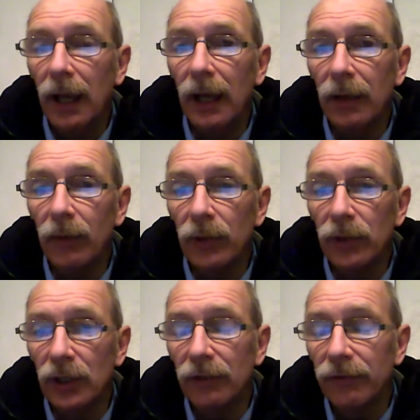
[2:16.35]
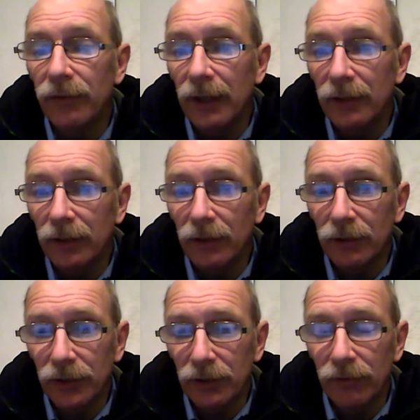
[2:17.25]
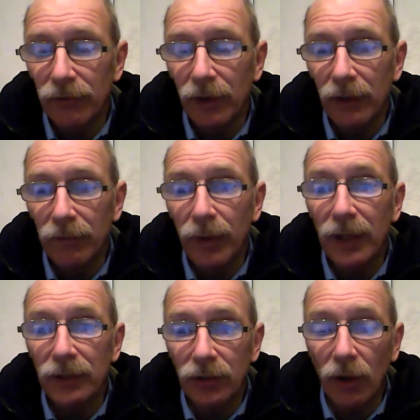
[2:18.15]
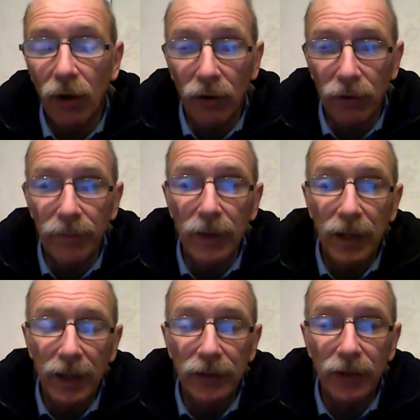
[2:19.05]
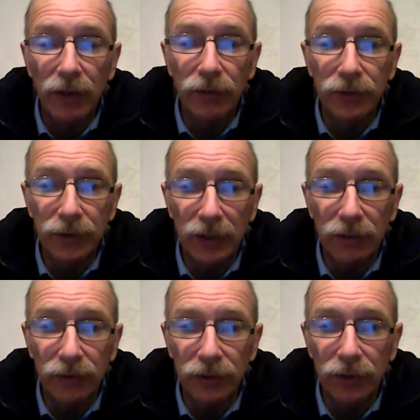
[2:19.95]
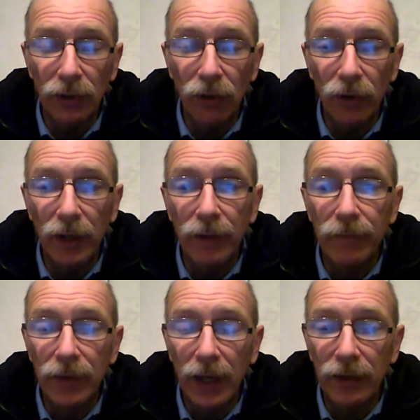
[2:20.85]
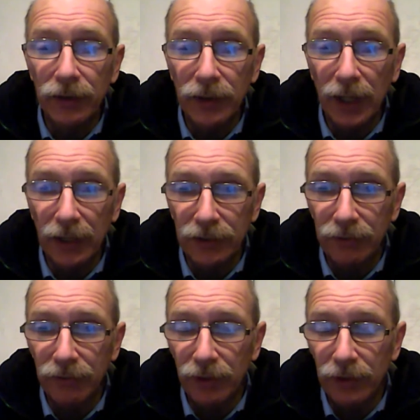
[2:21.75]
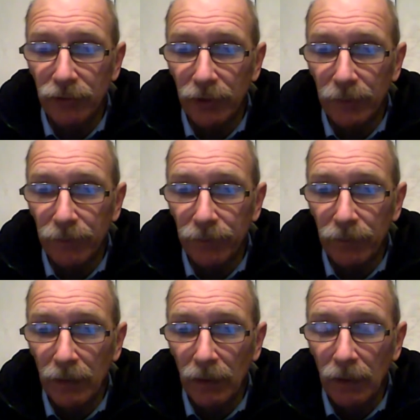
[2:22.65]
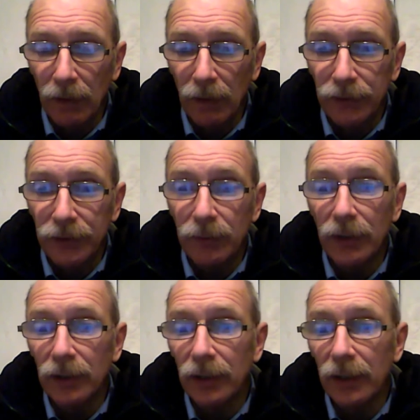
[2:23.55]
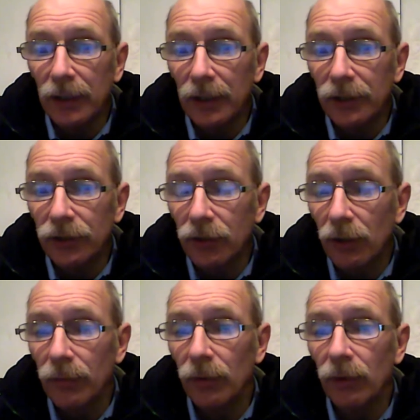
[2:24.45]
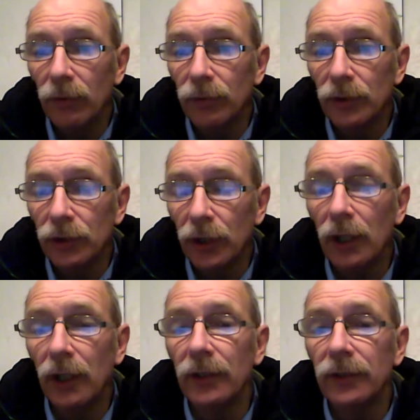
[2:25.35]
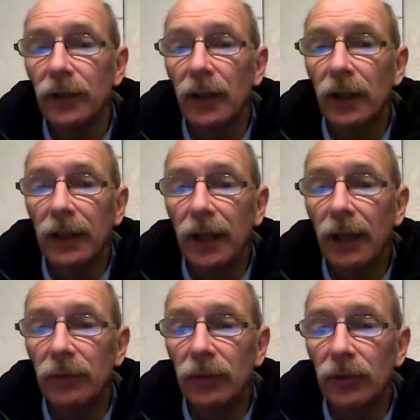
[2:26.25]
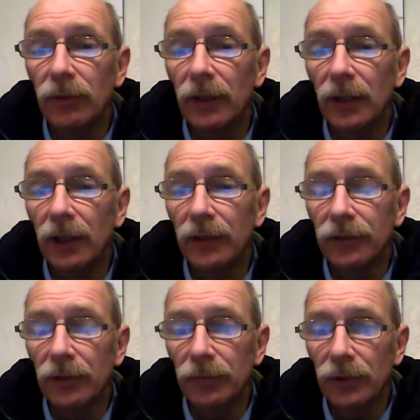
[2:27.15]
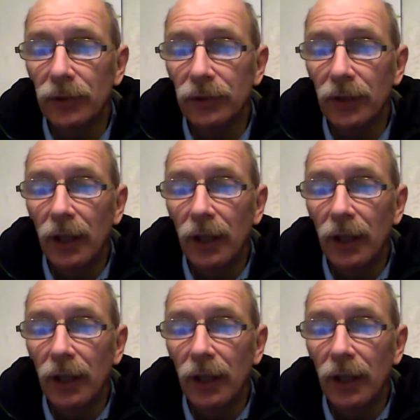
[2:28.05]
in which he defended the Christian faith based on his own skills as a lawyer and the texts in front of him. Similarly, Lee Strobel, who was a journalist, came to the scriptures